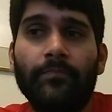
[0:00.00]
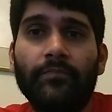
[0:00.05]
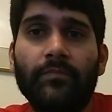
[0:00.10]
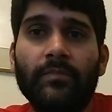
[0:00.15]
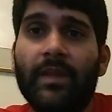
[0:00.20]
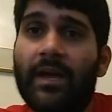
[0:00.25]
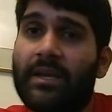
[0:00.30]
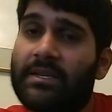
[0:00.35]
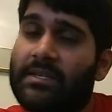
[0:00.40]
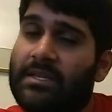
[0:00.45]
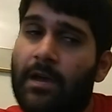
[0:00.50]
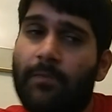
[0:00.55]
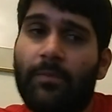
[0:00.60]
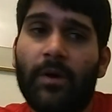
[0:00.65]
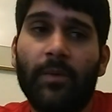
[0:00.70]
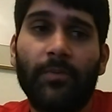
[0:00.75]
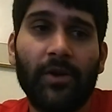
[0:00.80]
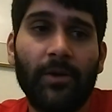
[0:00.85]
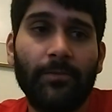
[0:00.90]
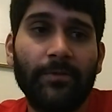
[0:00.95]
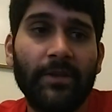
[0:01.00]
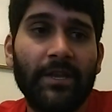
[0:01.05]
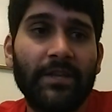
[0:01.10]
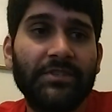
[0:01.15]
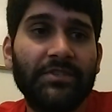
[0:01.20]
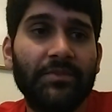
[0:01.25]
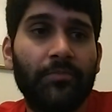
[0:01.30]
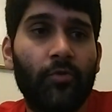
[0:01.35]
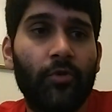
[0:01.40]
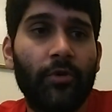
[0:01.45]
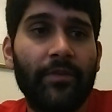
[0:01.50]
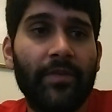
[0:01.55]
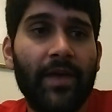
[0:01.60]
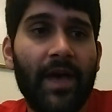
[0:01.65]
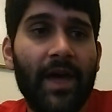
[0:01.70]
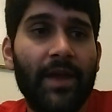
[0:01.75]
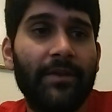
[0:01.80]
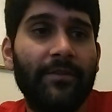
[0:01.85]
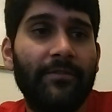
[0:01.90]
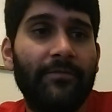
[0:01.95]
Next time I'll probably get some more of
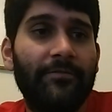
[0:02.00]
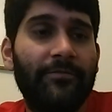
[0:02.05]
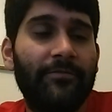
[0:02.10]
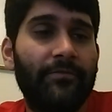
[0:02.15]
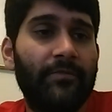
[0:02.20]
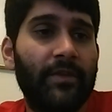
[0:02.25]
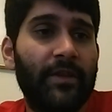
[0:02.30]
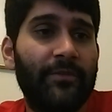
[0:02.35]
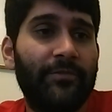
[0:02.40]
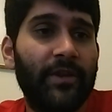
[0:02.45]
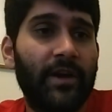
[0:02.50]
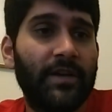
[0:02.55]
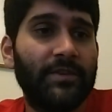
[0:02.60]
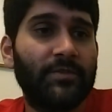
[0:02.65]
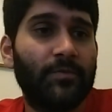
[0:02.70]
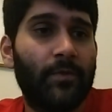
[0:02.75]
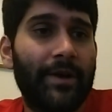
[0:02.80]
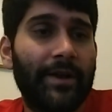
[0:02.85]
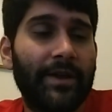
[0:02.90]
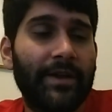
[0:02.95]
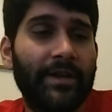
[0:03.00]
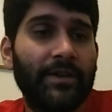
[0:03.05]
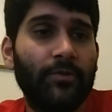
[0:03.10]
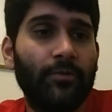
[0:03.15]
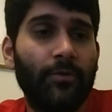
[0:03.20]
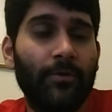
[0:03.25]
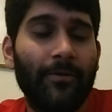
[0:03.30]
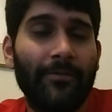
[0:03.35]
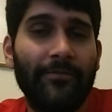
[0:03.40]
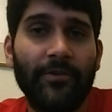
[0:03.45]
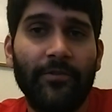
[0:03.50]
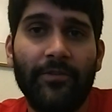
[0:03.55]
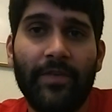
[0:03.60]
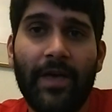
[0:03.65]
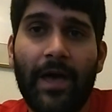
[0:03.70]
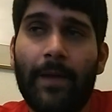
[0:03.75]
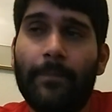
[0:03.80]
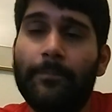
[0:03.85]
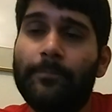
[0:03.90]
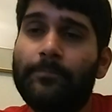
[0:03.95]
that, and if you guys want, I can do a review of
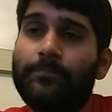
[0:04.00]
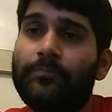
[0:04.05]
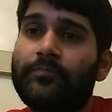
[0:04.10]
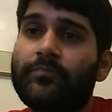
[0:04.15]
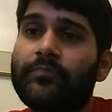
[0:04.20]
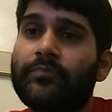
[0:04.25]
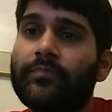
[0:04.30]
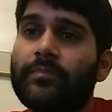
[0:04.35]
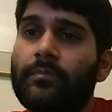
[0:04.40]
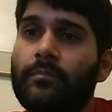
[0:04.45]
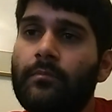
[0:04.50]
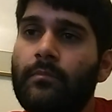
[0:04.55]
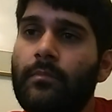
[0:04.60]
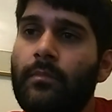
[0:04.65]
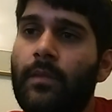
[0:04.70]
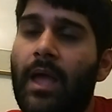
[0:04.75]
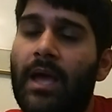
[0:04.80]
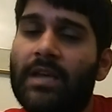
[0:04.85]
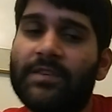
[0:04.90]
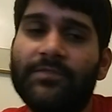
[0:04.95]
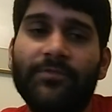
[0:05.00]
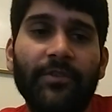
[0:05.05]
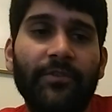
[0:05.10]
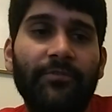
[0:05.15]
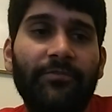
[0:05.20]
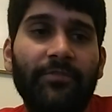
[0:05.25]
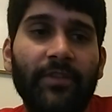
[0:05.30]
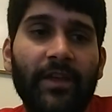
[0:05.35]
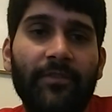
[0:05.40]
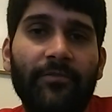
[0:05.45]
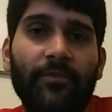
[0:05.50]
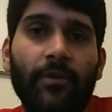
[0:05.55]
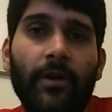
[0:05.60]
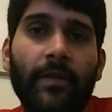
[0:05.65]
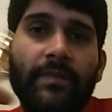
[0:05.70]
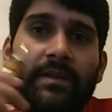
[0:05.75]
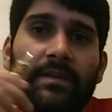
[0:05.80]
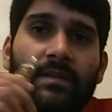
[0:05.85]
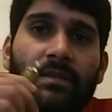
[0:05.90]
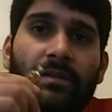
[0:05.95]
that. As for the flavor
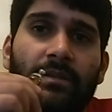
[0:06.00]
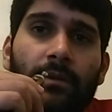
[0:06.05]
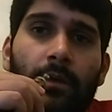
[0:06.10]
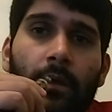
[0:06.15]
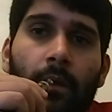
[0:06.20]
on this,